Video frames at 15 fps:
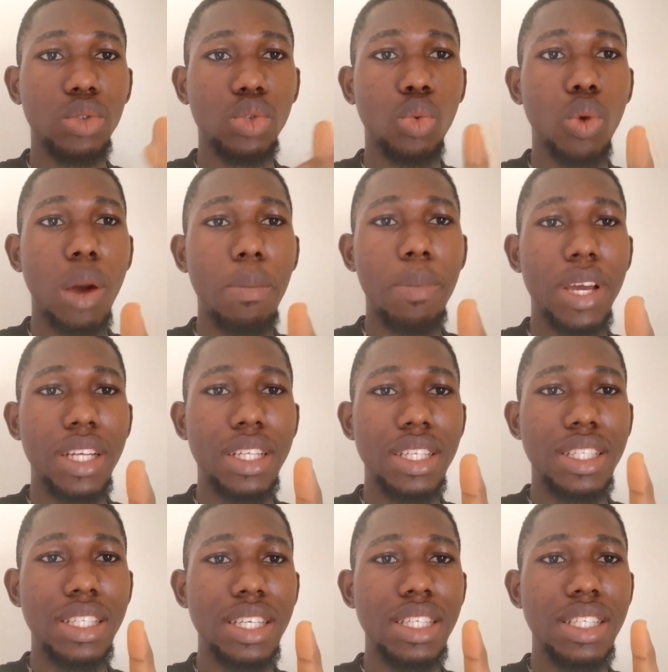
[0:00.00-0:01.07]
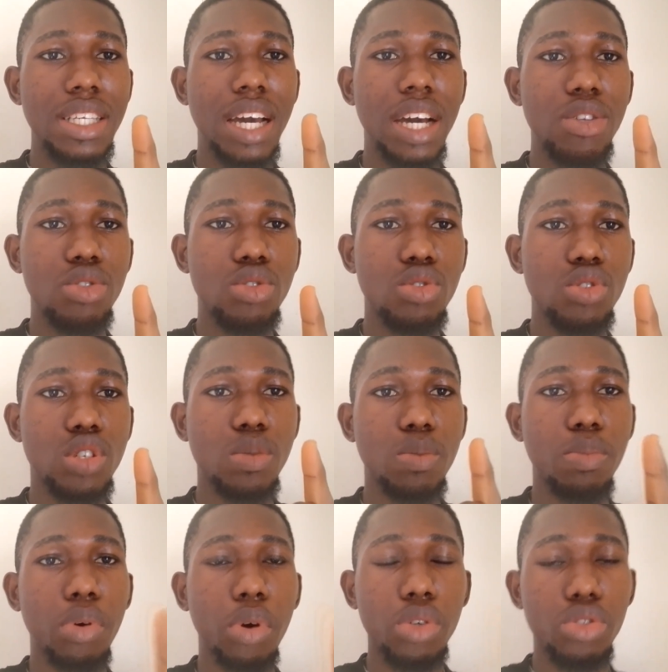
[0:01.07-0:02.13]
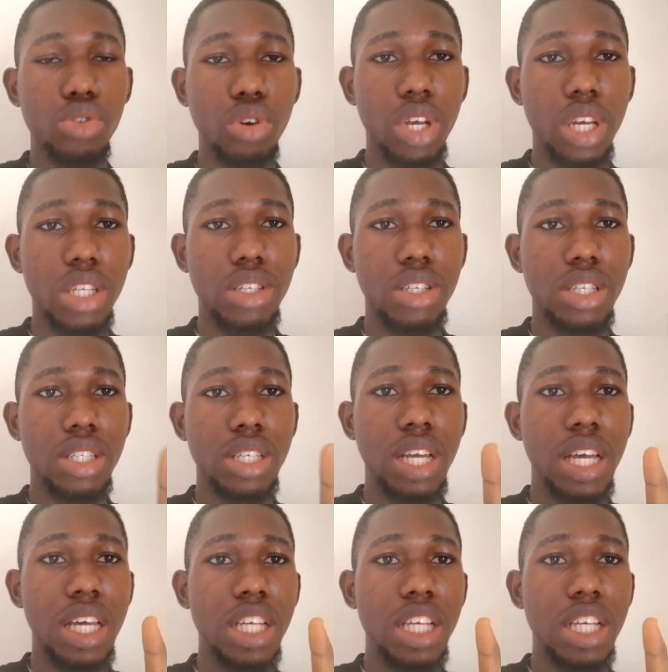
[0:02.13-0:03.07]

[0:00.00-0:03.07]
with one pair, it is easier to spot your entries,